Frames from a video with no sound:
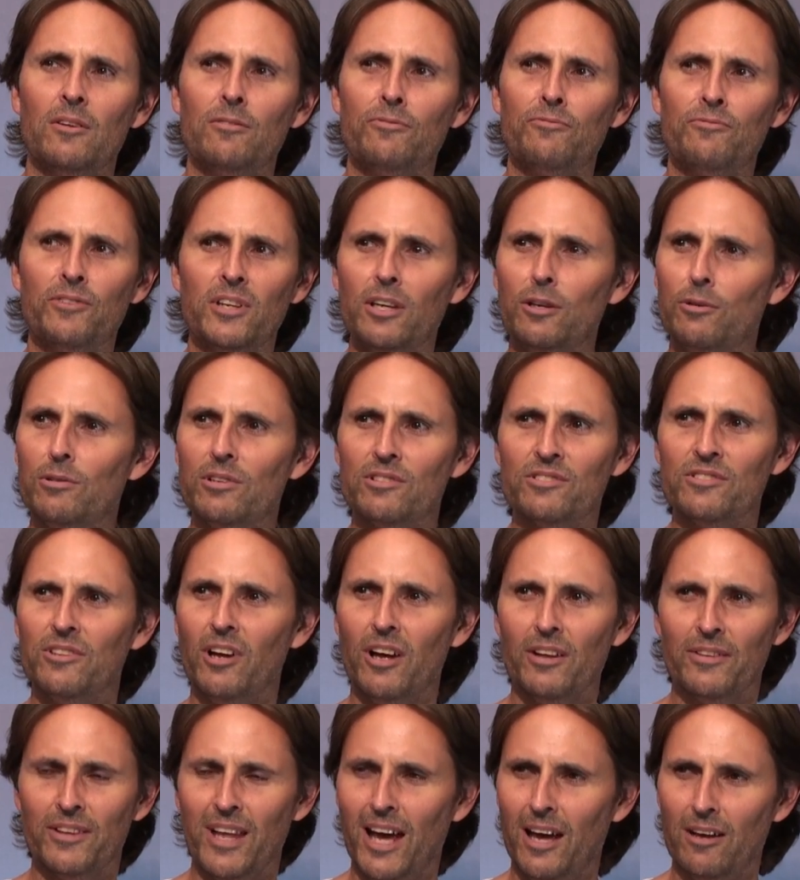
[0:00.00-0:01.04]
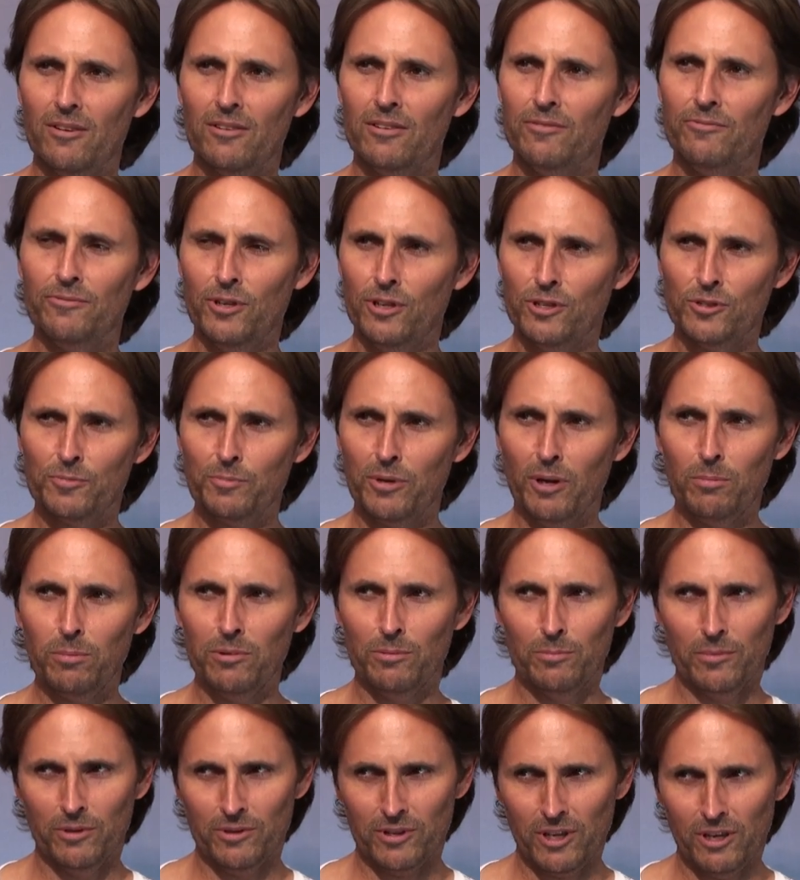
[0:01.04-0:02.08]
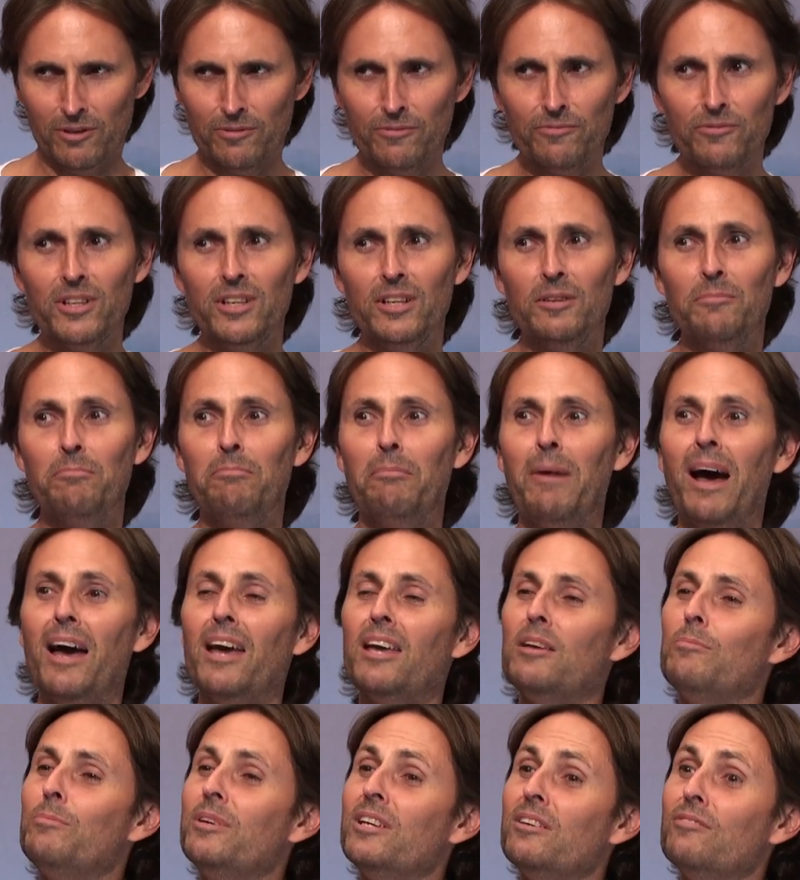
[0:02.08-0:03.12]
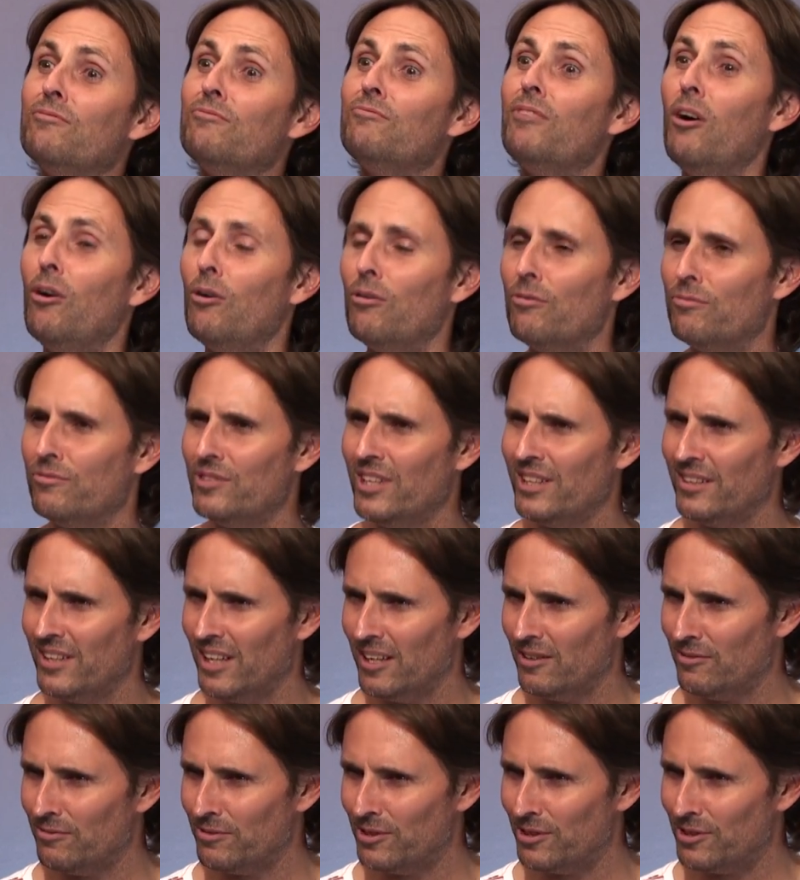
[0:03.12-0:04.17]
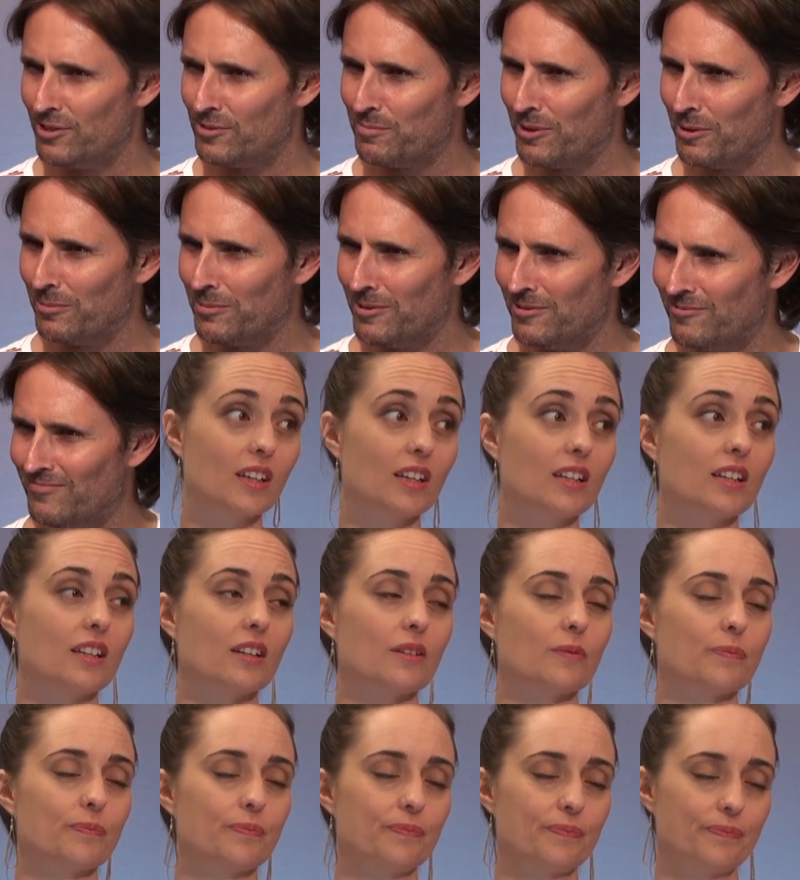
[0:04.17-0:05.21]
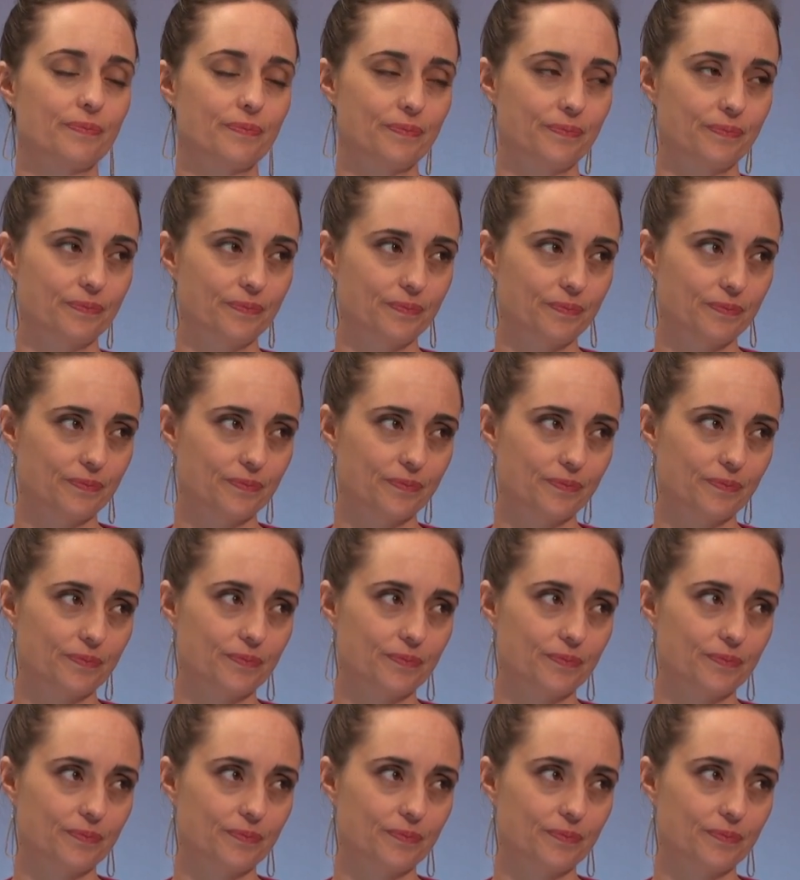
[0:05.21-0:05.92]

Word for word: Fear is not that first problem, although fear may be involved in that first problem. But it